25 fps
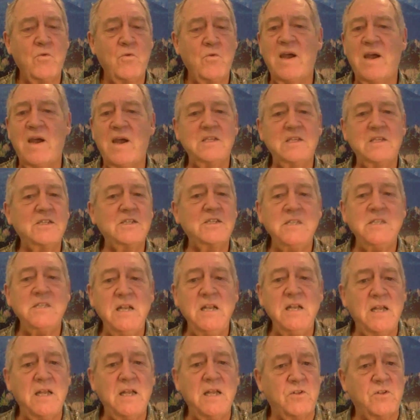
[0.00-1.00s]
of why the
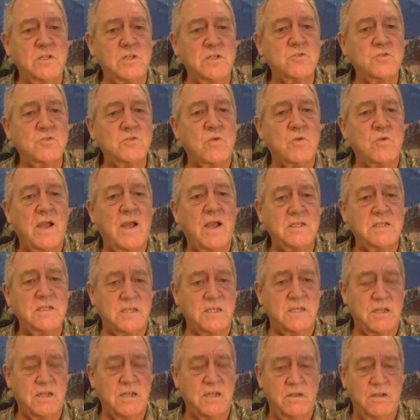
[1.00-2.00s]
sea level is
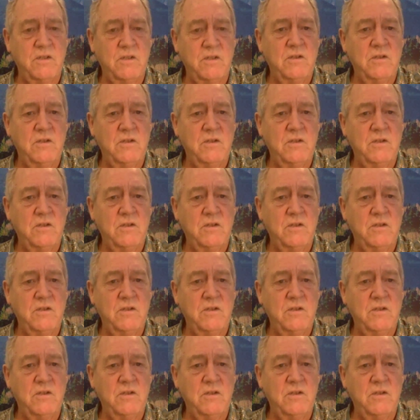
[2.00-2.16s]
rising,